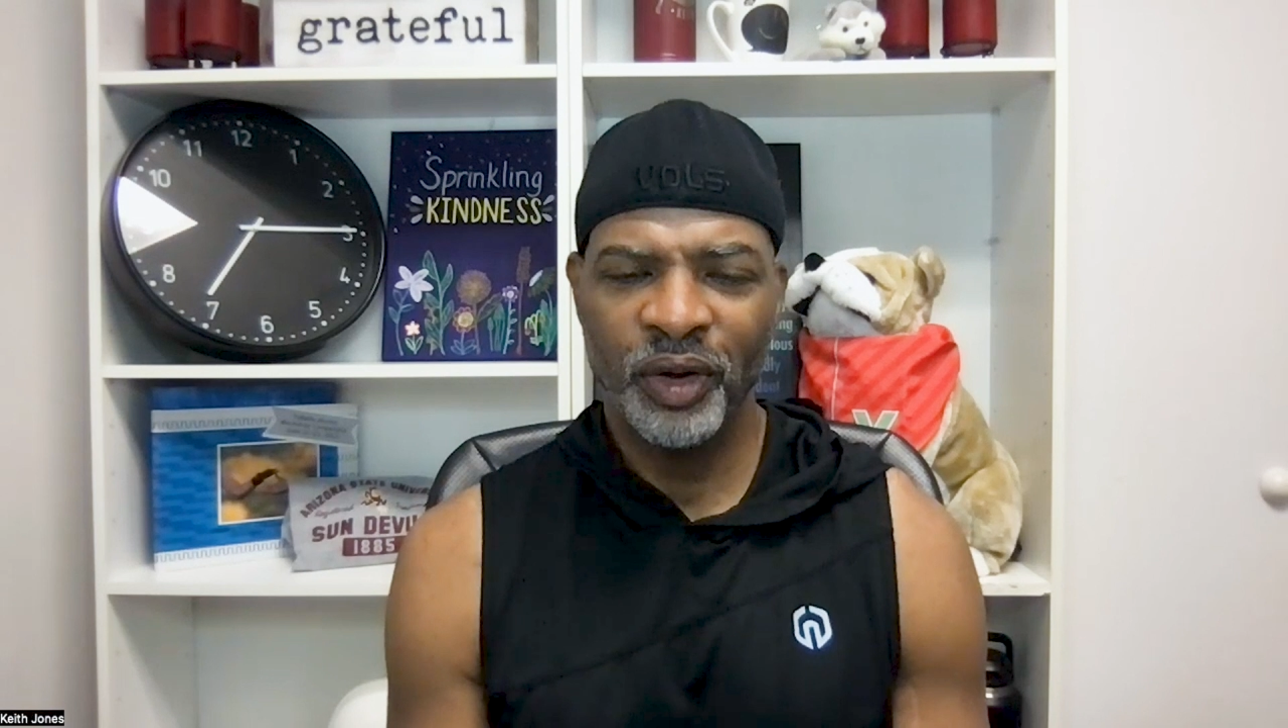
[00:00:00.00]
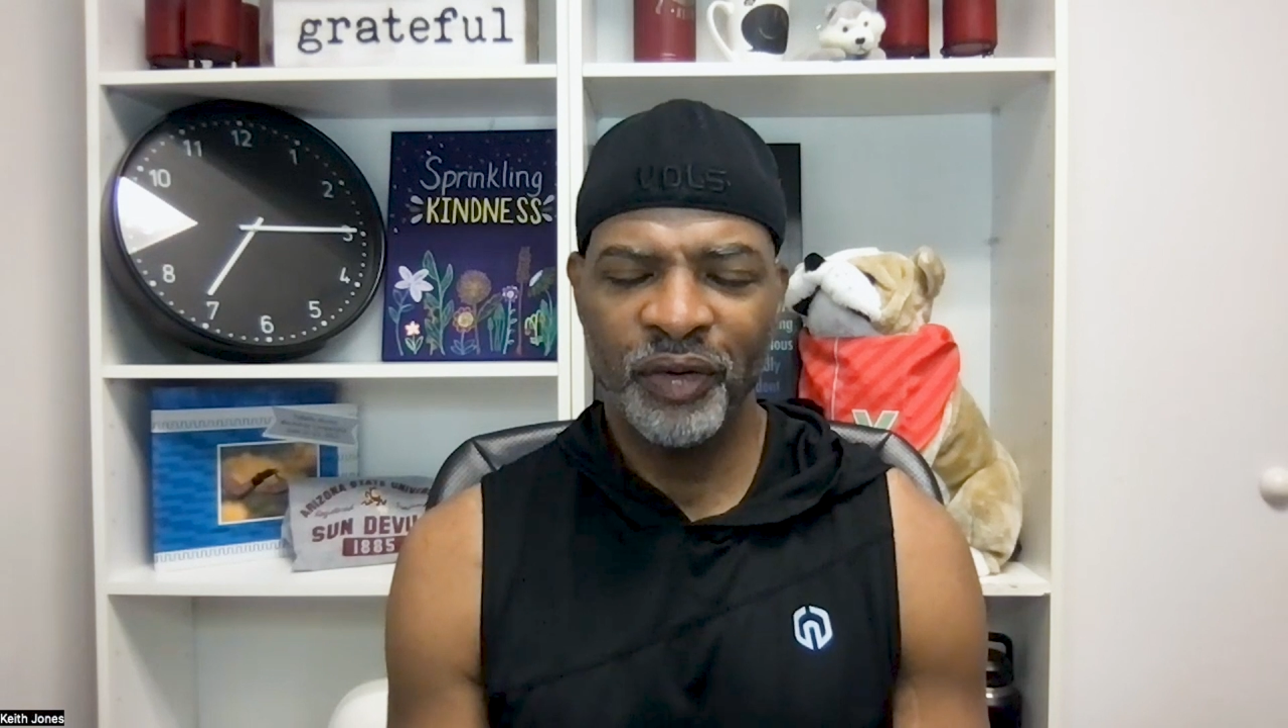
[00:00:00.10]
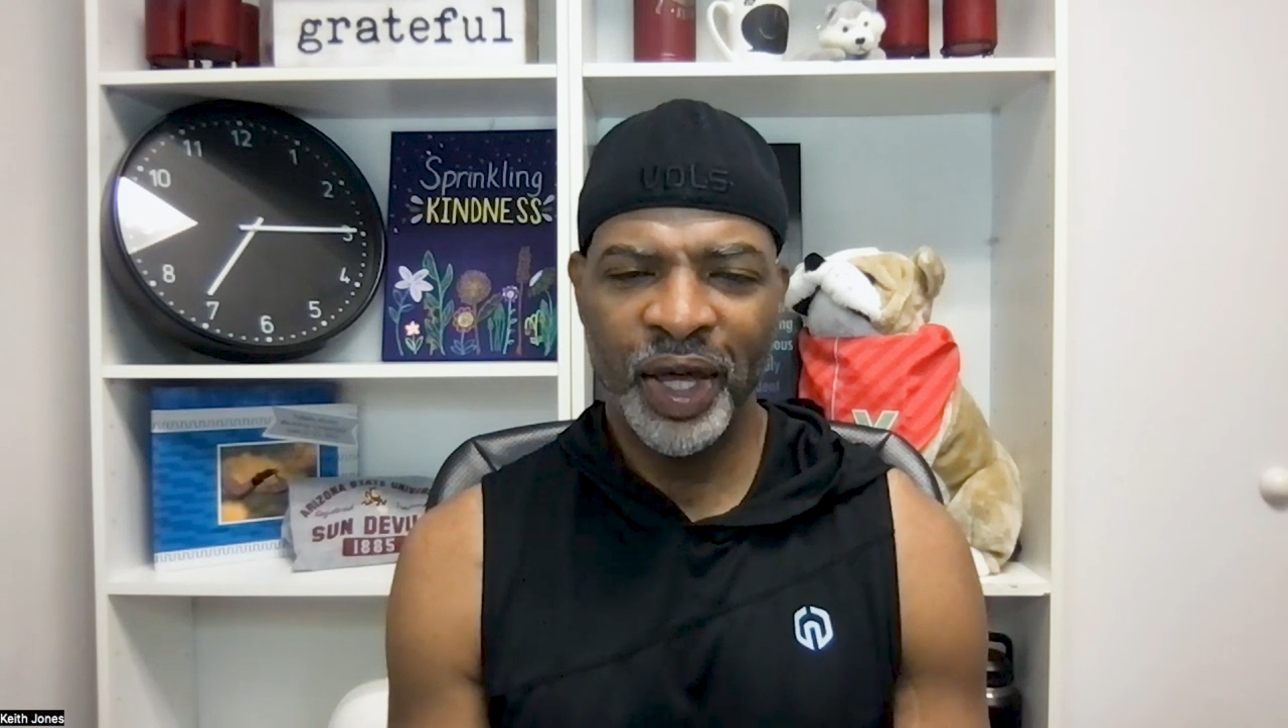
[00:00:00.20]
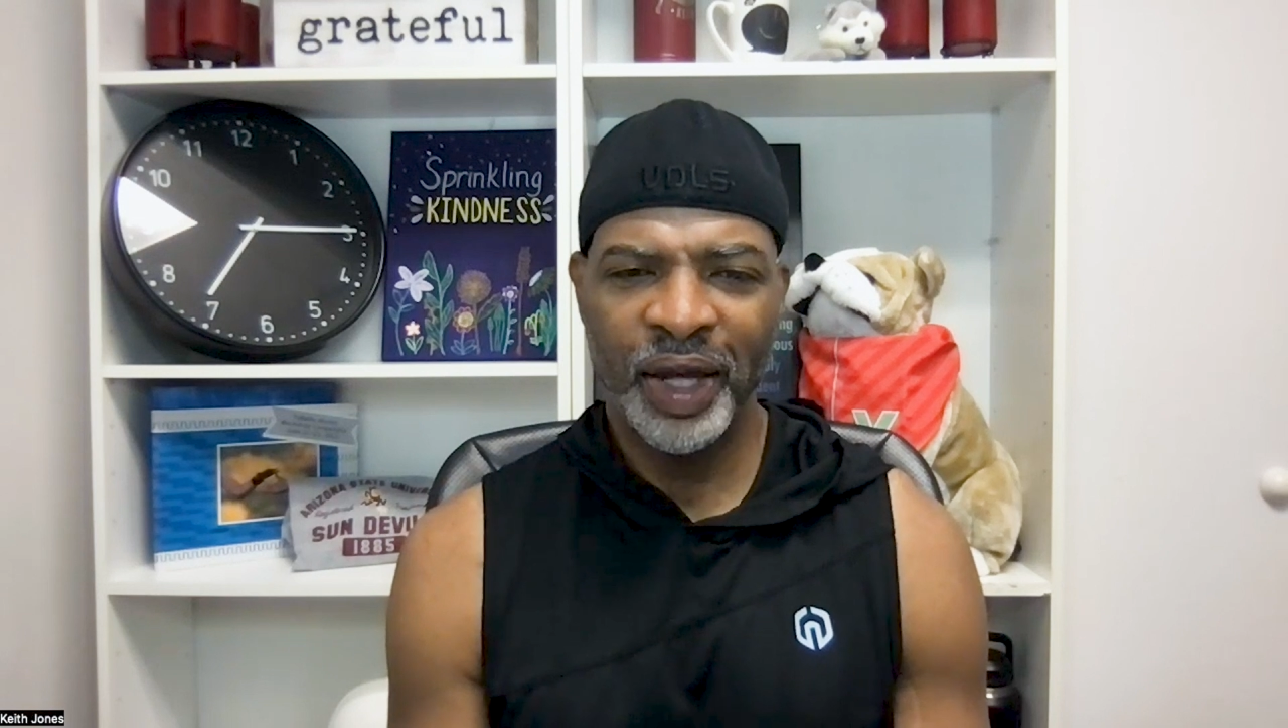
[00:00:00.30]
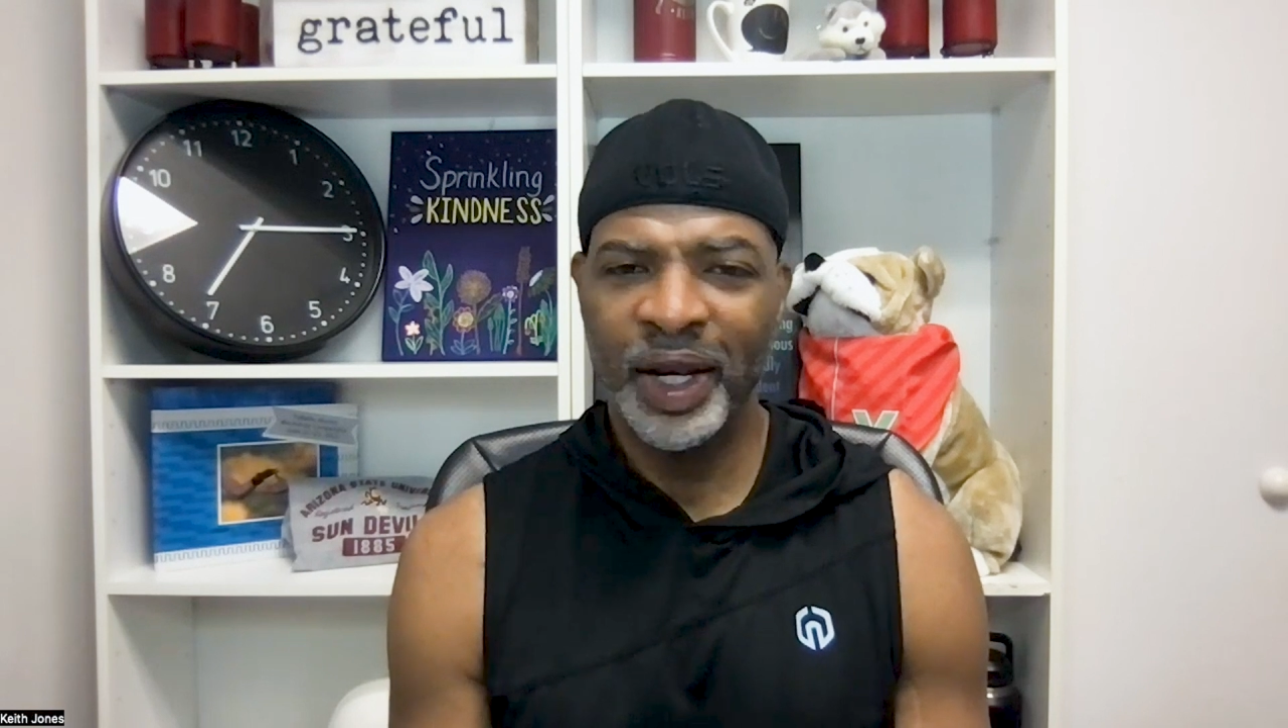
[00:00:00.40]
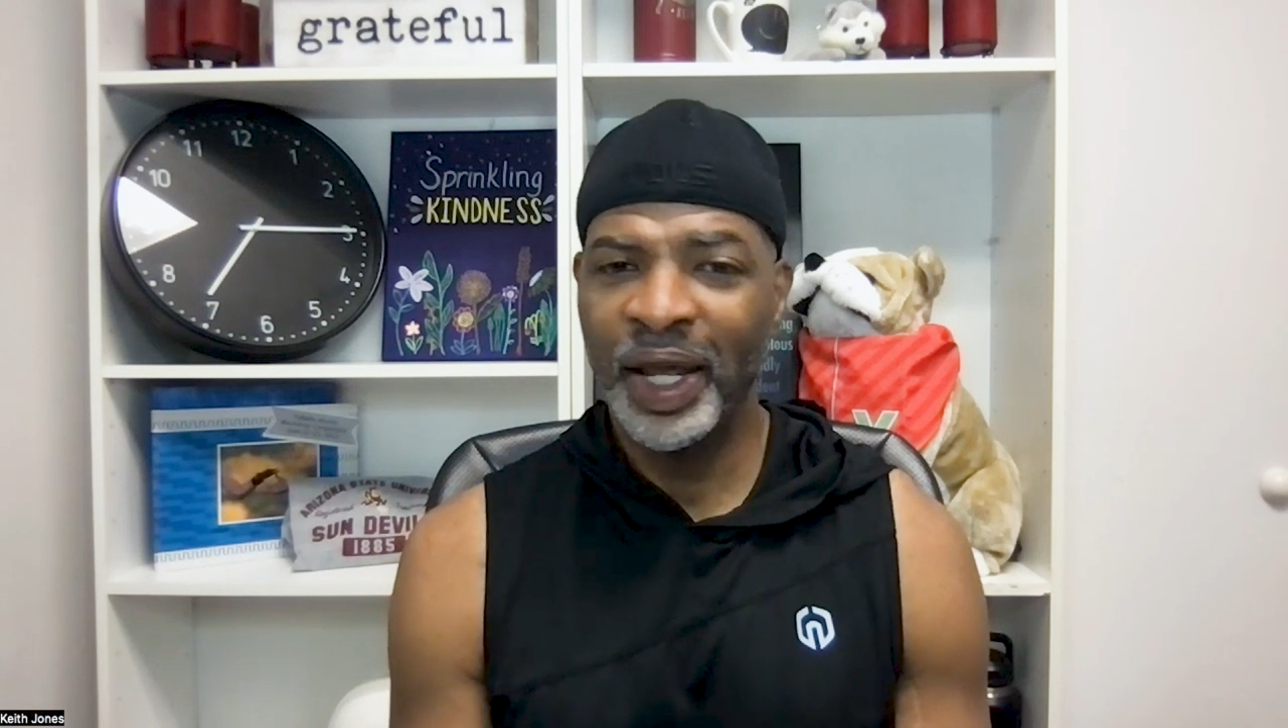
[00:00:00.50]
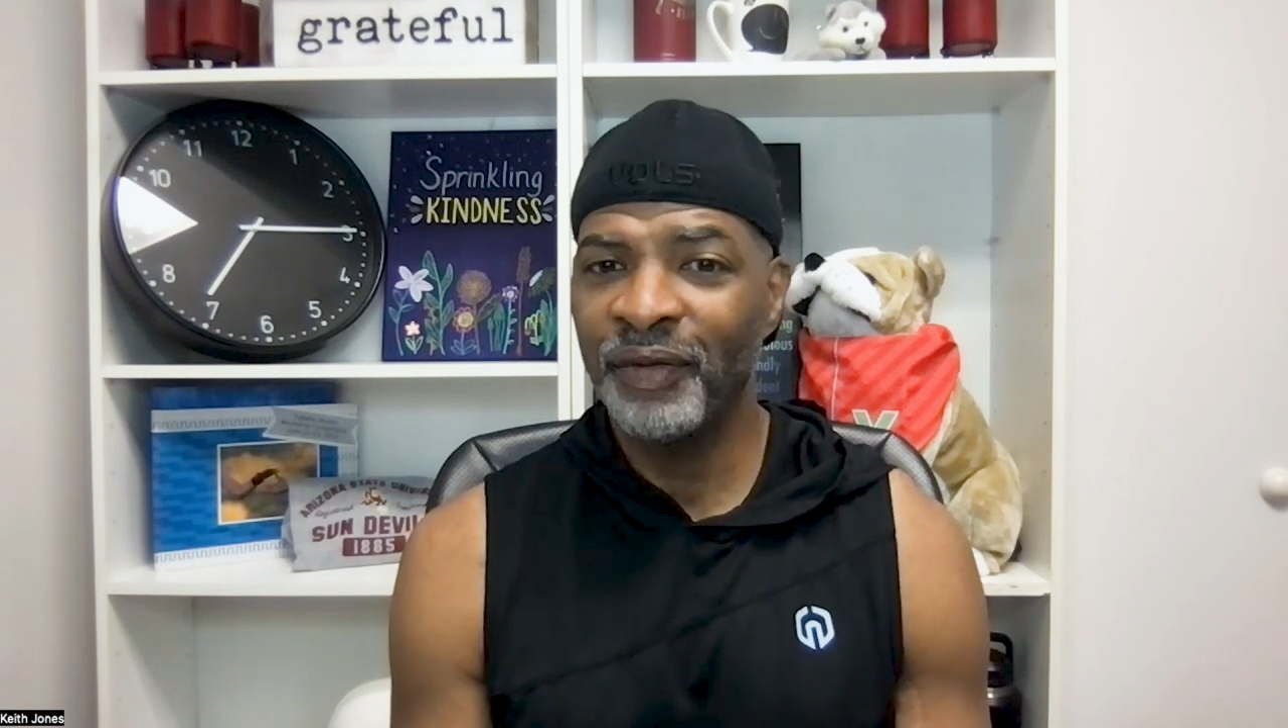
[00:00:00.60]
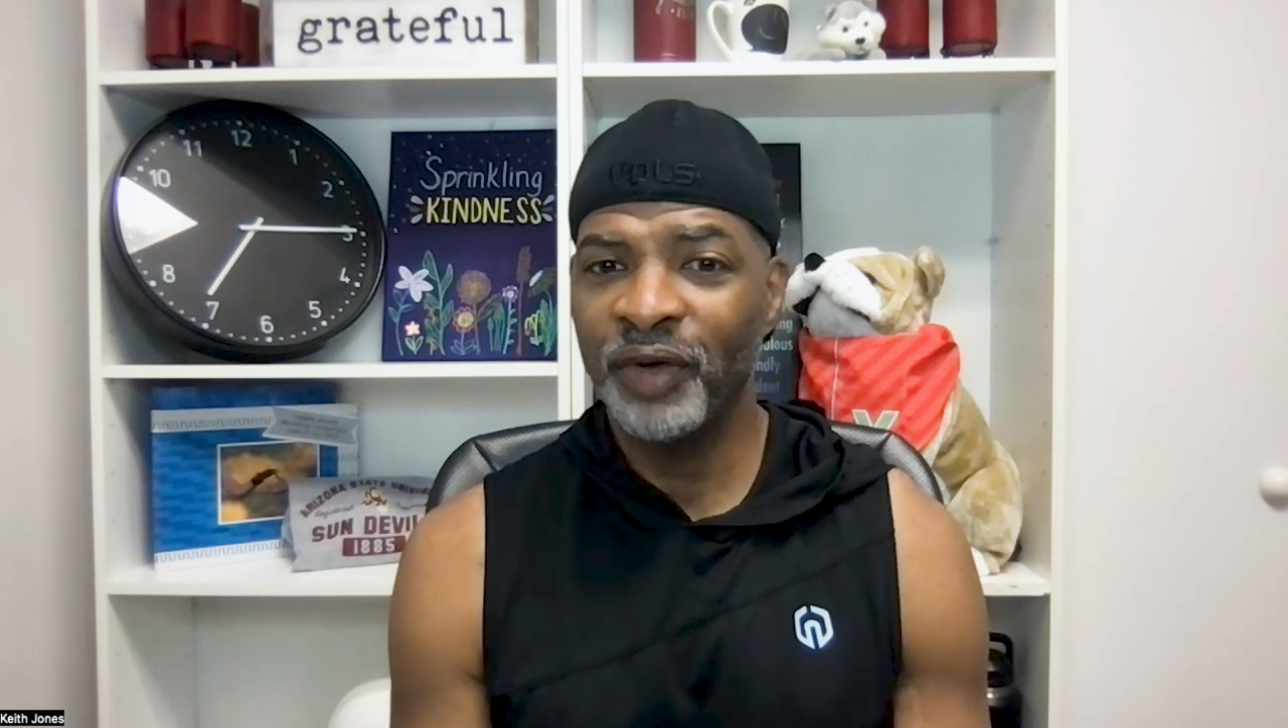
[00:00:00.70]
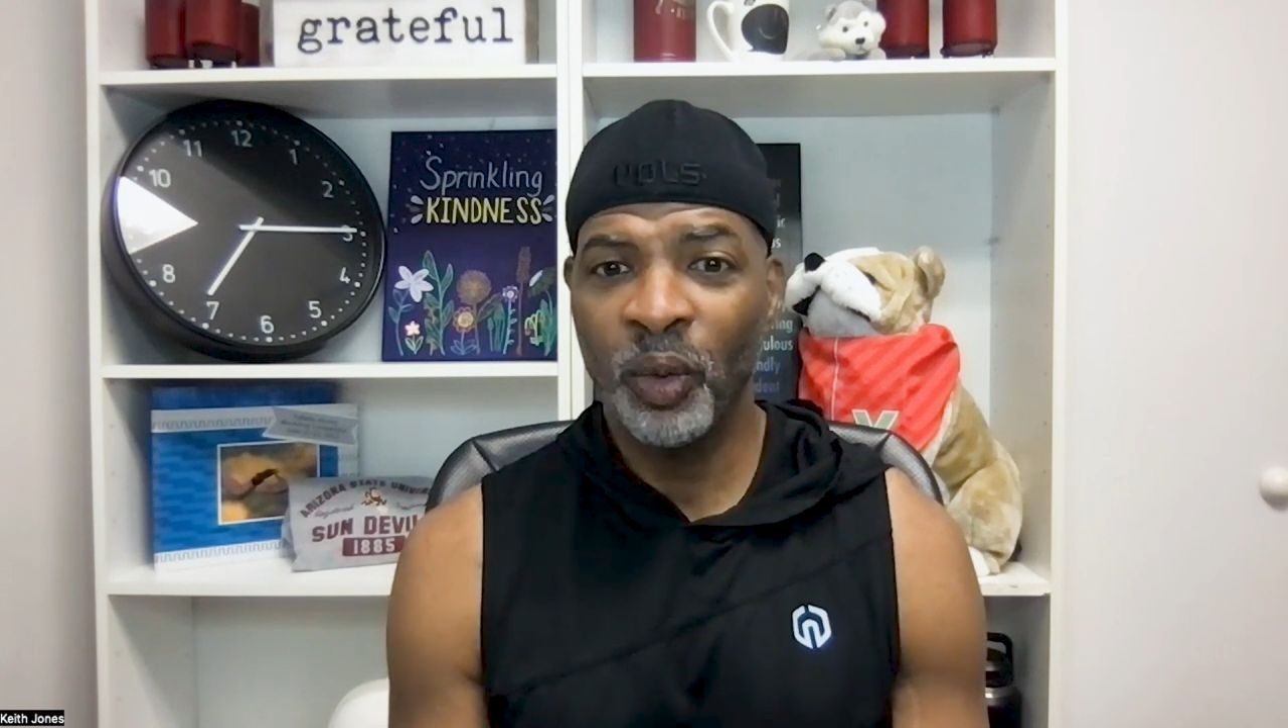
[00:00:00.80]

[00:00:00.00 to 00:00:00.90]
over that and have no